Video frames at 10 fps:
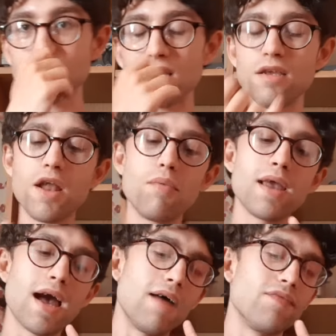We
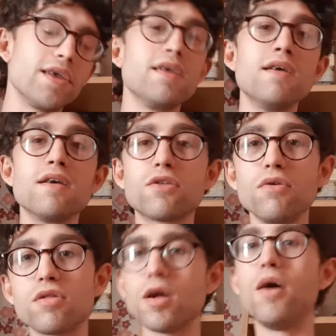have the 2
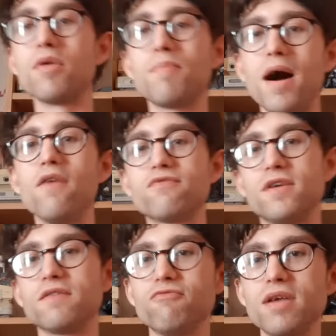Star Wars
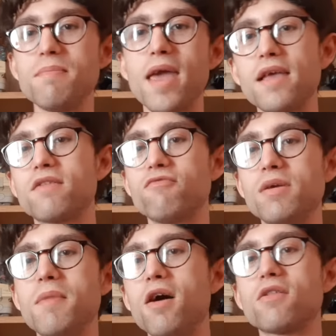Battlefront remakes,
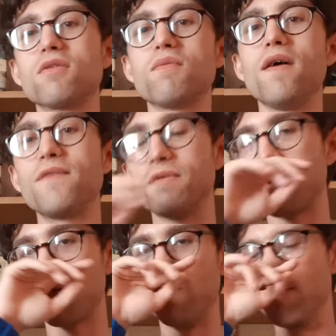remasters, whatever you want
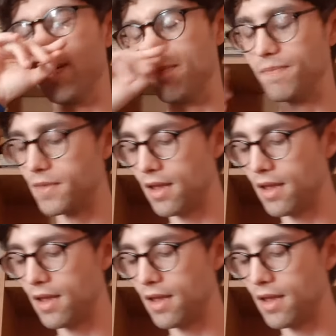to call them.